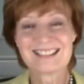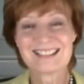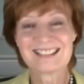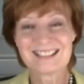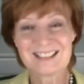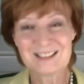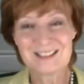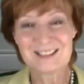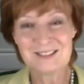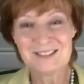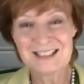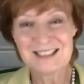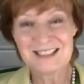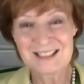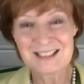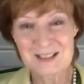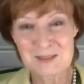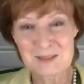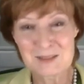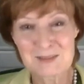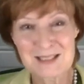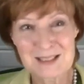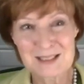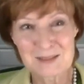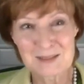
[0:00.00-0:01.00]
you need to
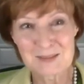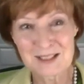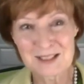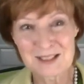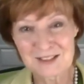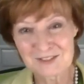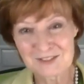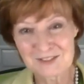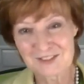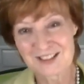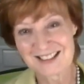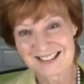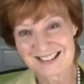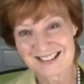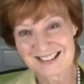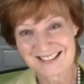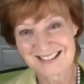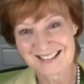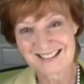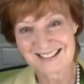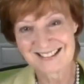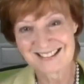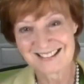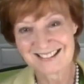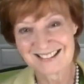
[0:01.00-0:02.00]
speak to my friend.
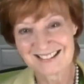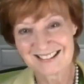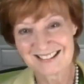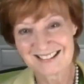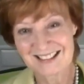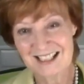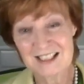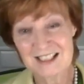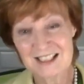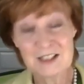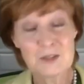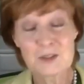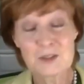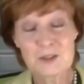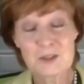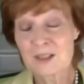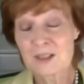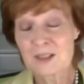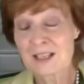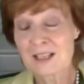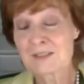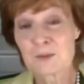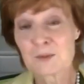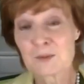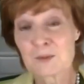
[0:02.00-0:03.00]
And you don't
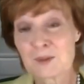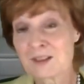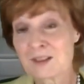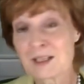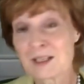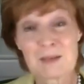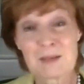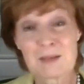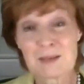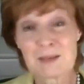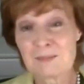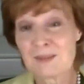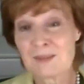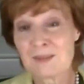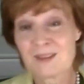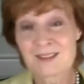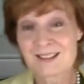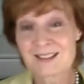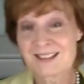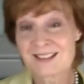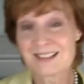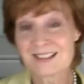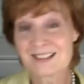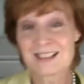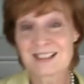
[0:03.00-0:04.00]
have to worry about
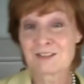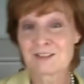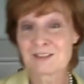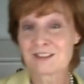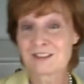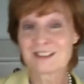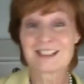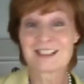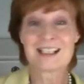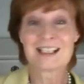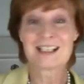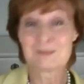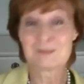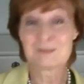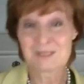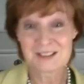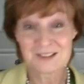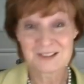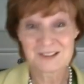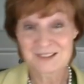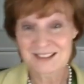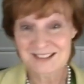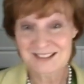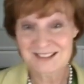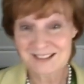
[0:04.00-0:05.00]
marketing ever again when you
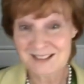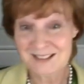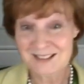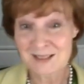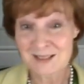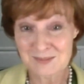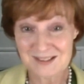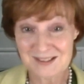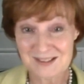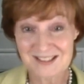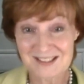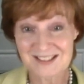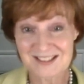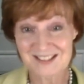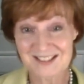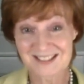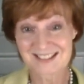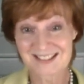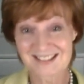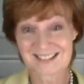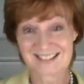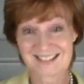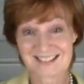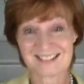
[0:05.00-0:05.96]
get to that position.